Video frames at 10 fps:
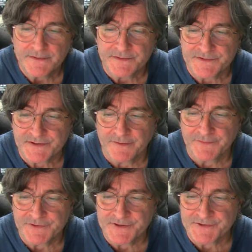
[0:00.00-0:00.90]

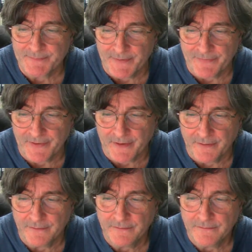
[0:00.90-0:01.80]
discovered just a month
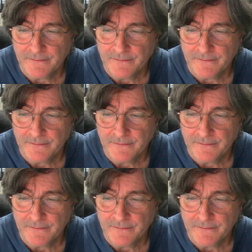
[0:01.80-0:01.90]
ago,